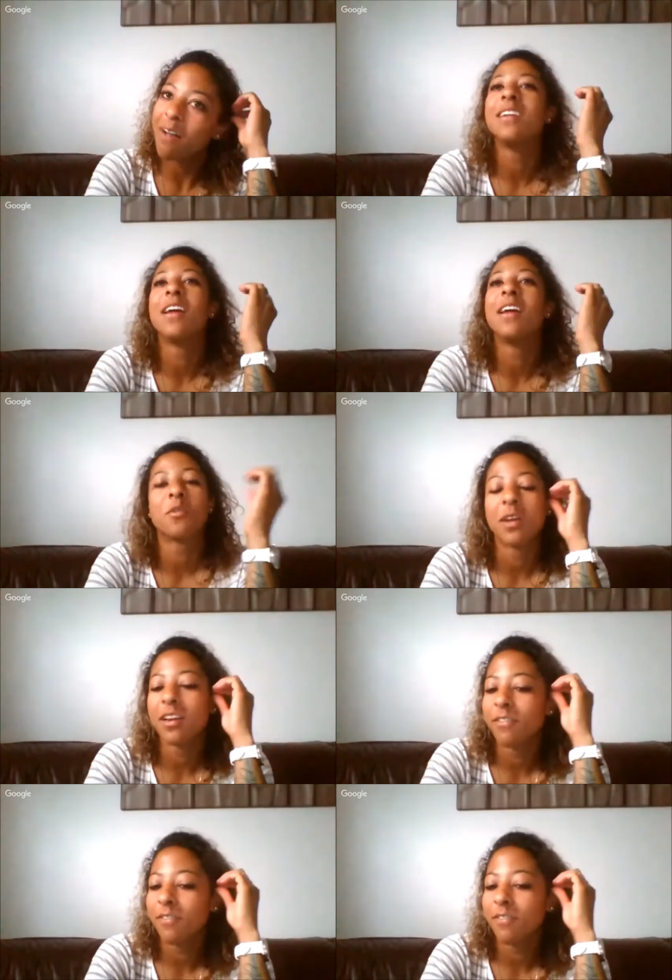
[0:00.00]
another
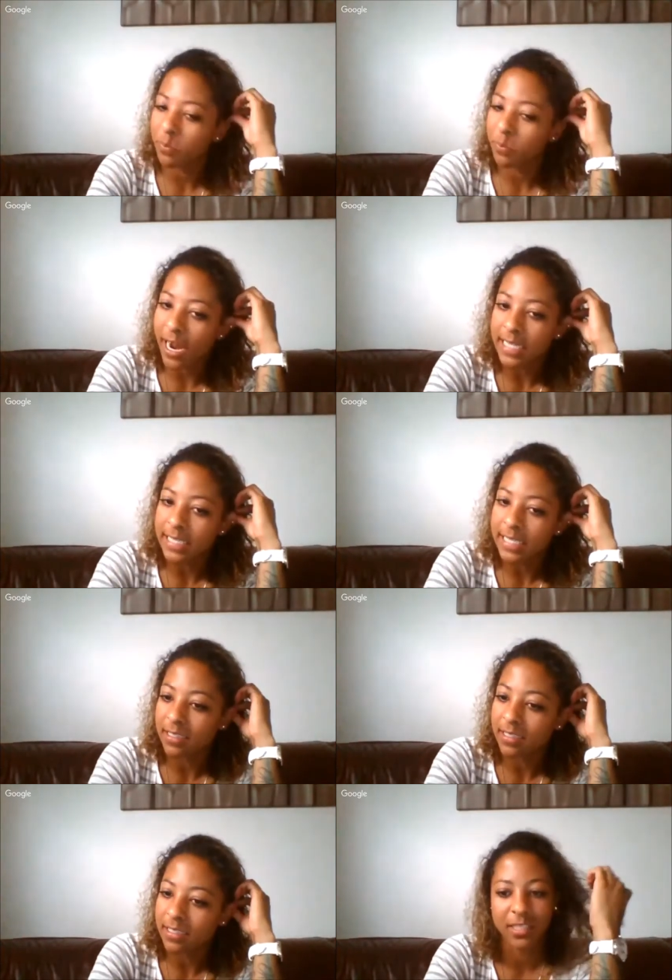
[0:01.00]
one of those
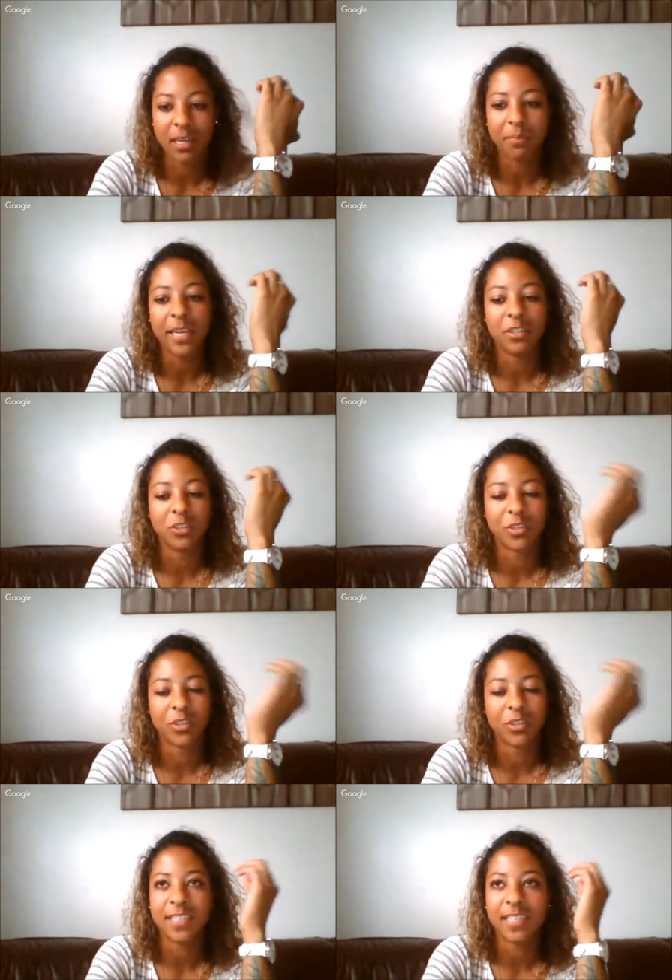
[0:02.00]
surprises, just like being
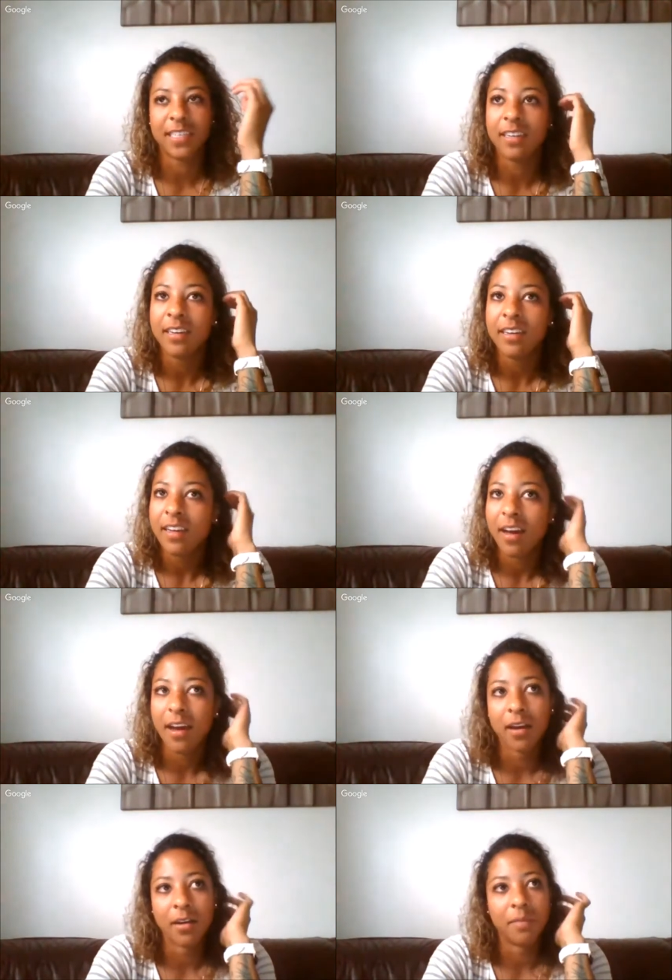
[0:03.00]
drafted.
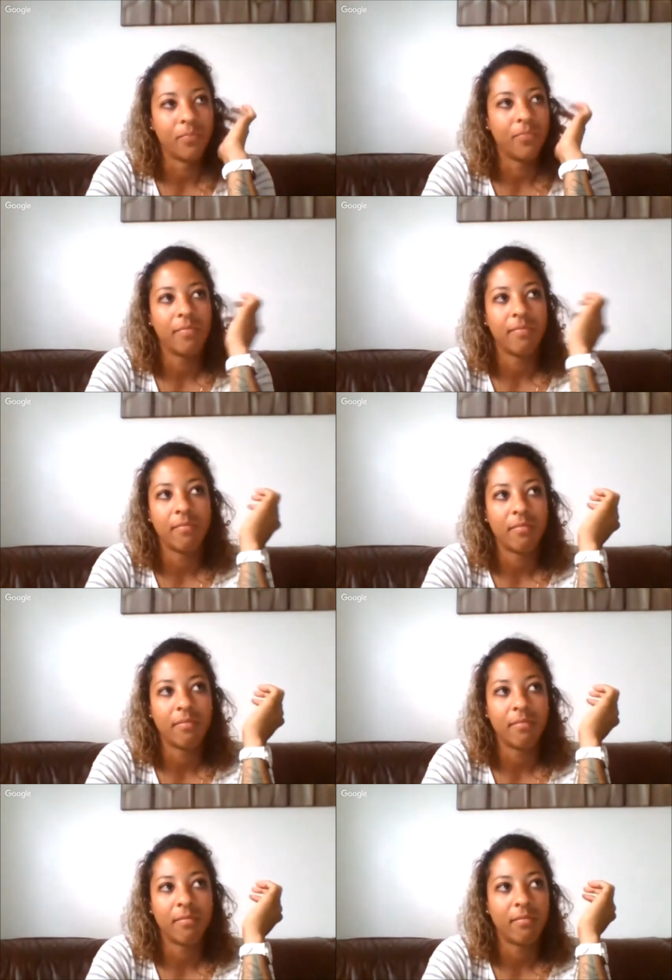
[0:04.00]
Um,
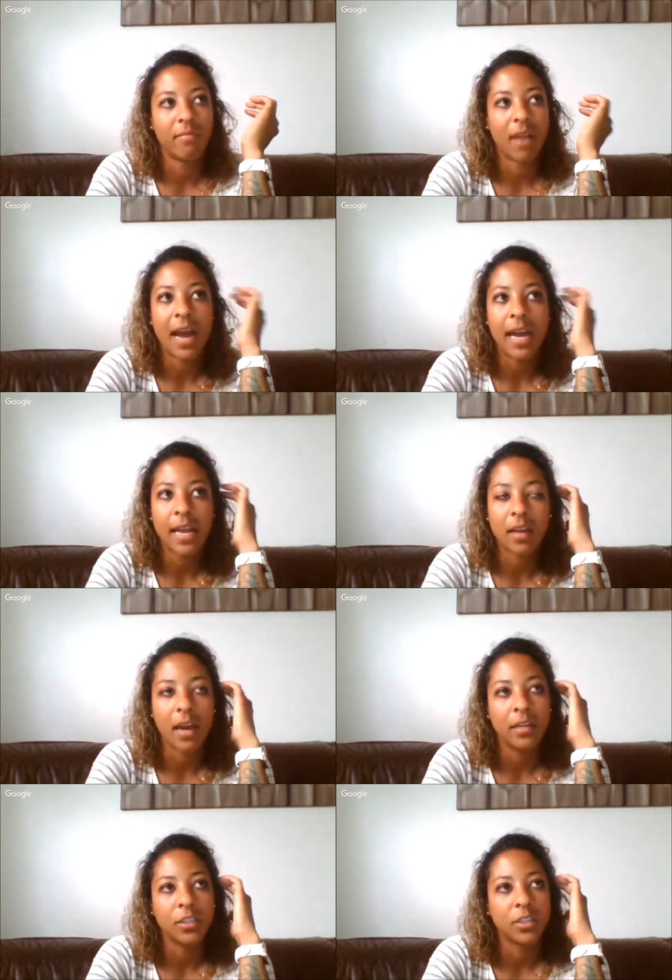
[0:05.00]
I
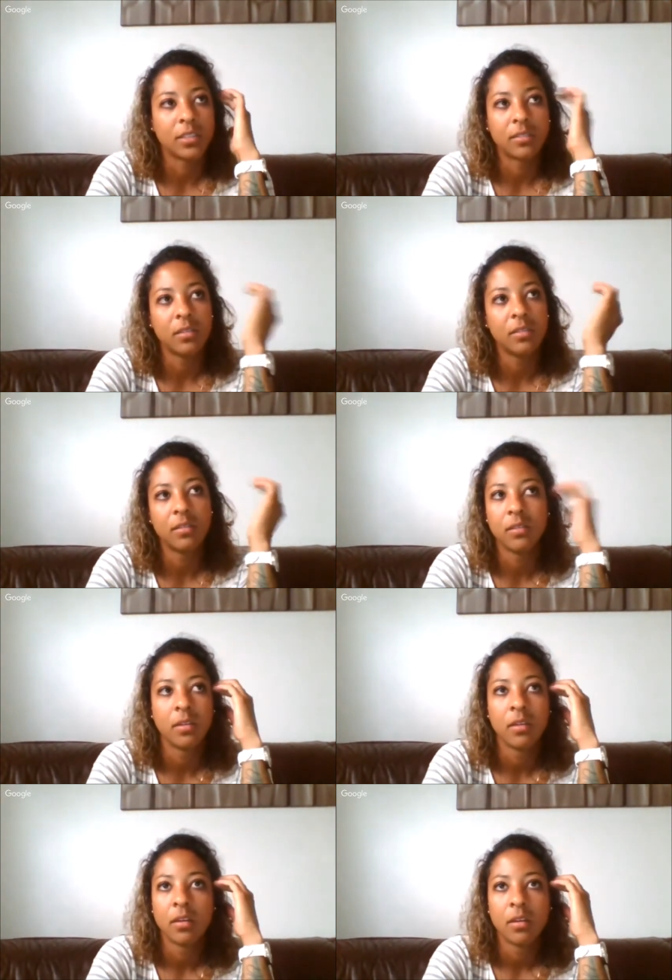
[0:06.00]
I just
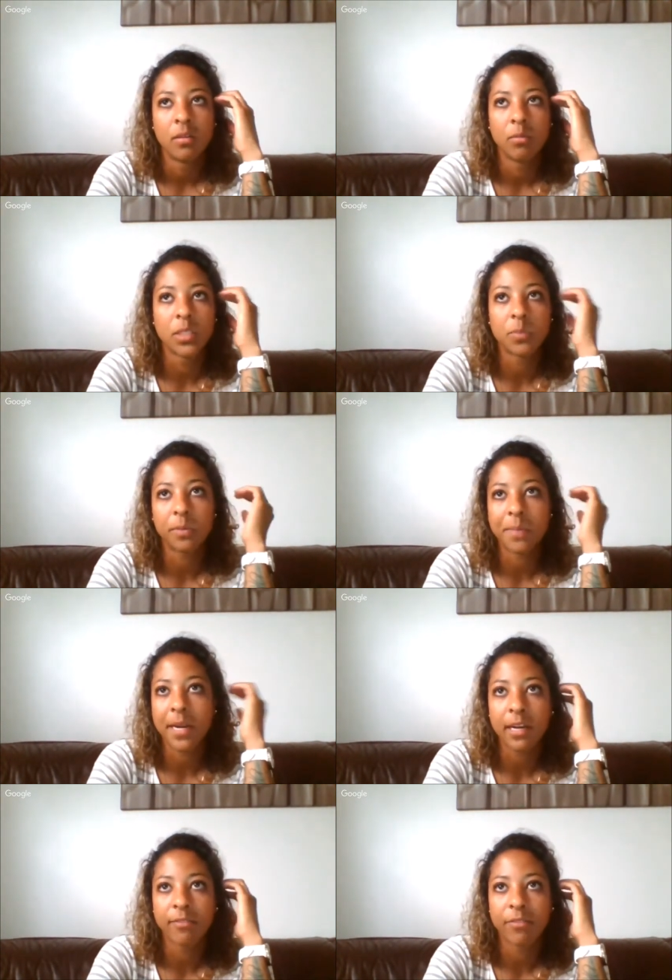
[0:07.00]
was
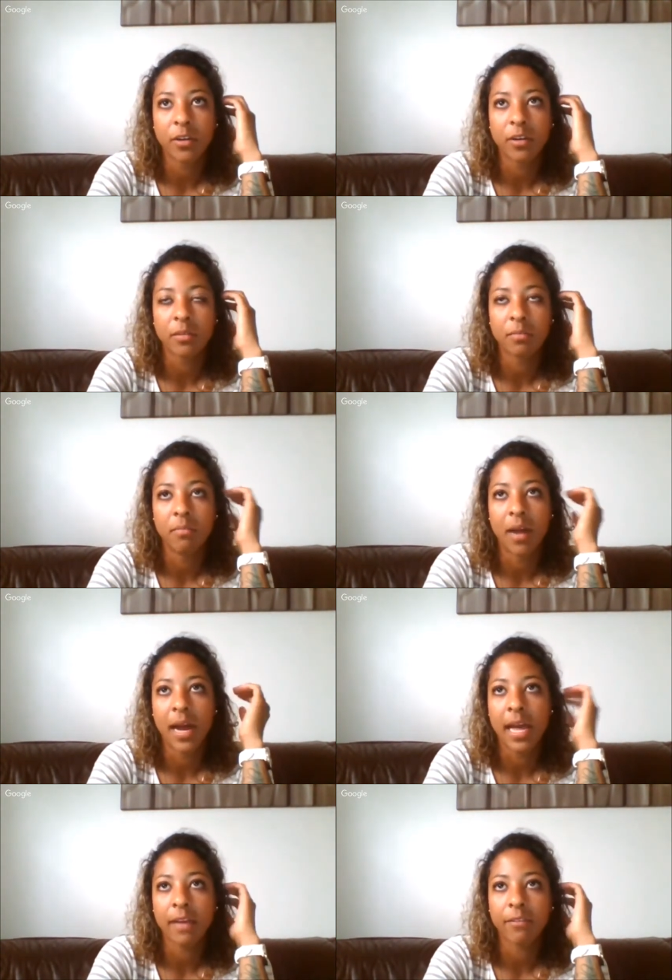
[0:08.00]
preparing for
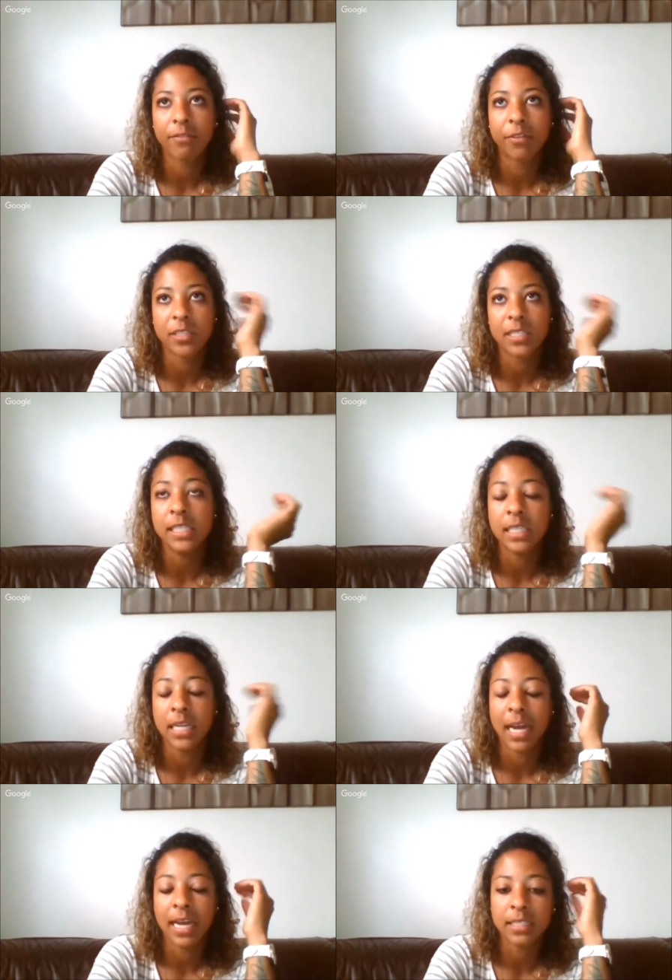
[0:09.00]
my first
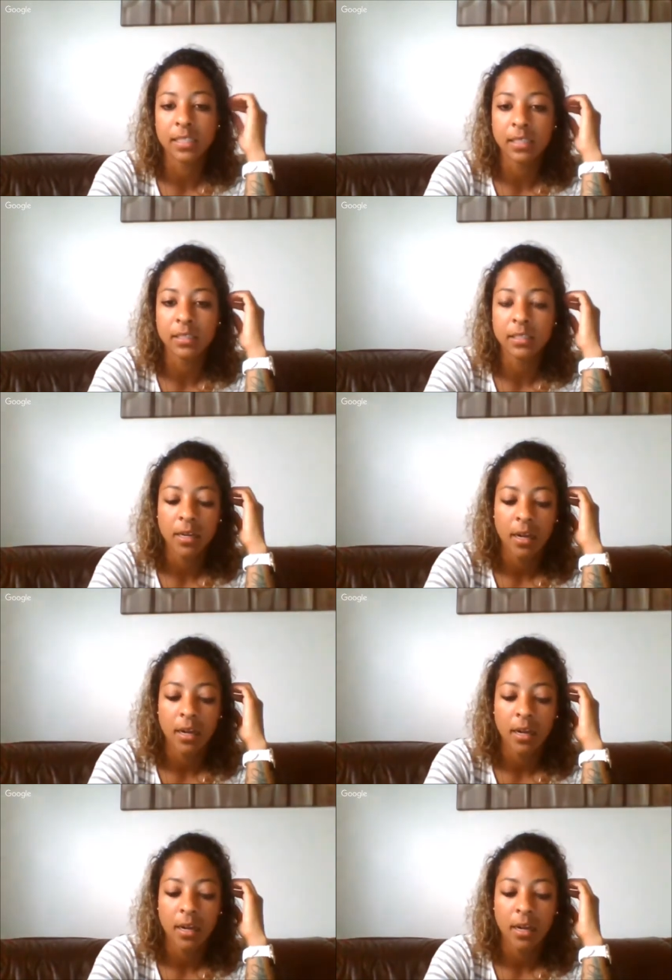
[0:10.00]
season in Iceland.